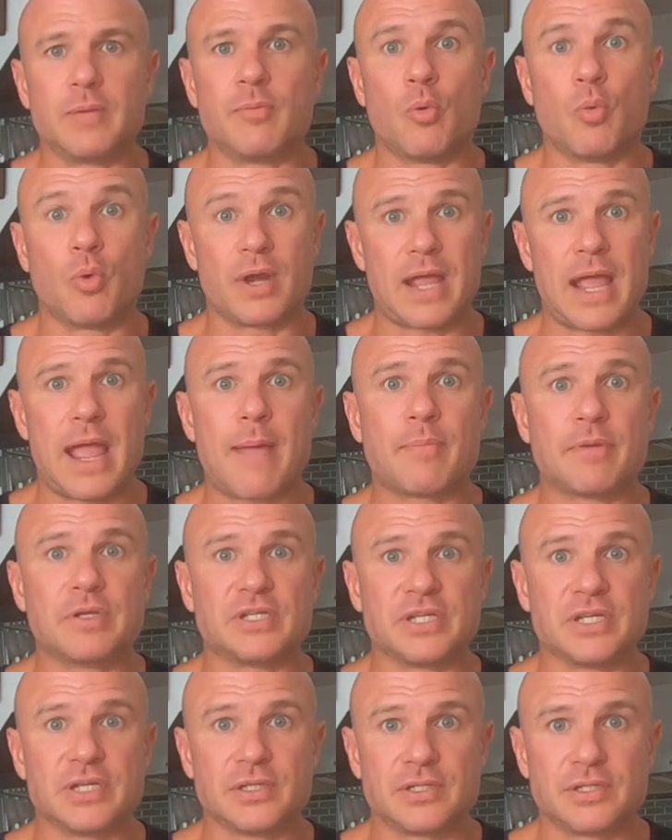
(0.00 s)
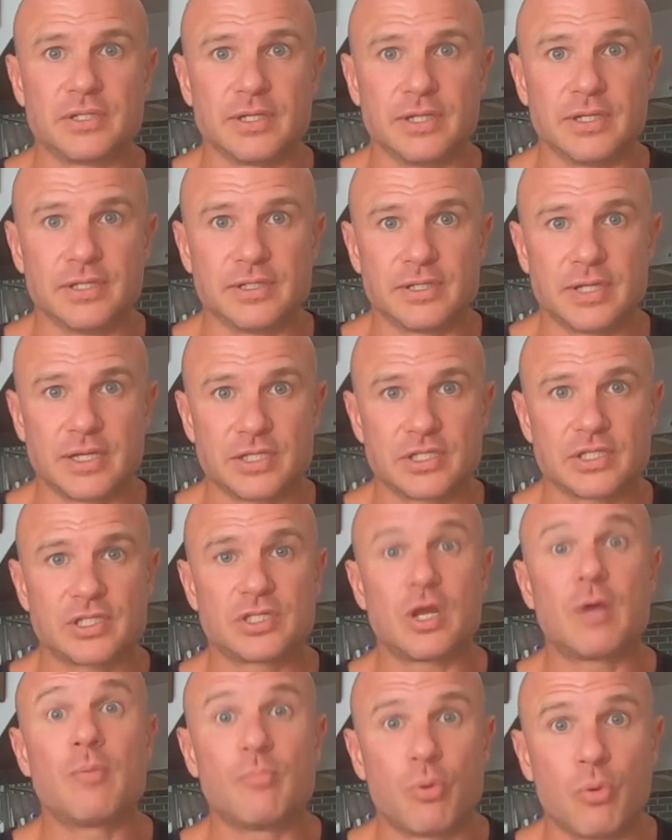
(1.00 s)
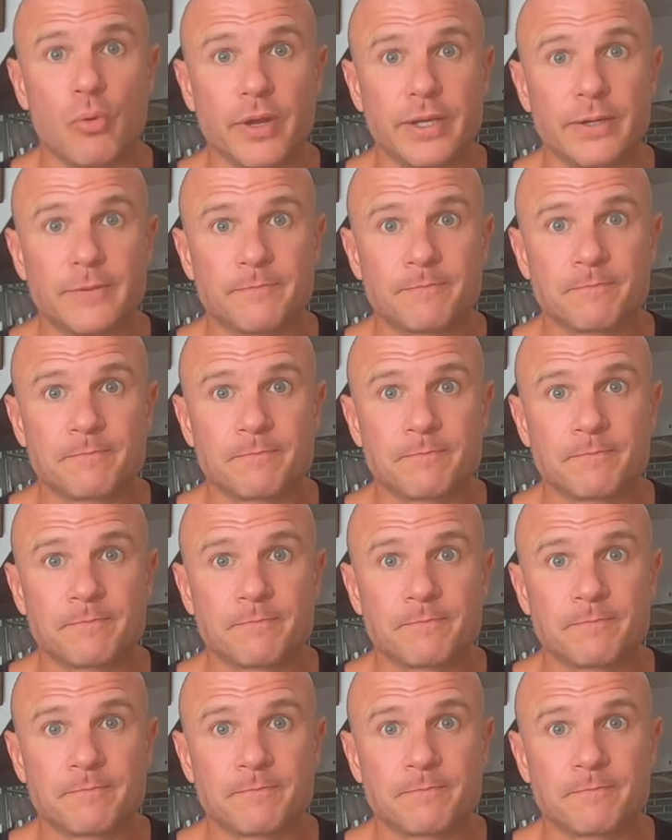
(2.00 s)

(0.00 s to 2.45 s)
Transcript: But what happens is at some point,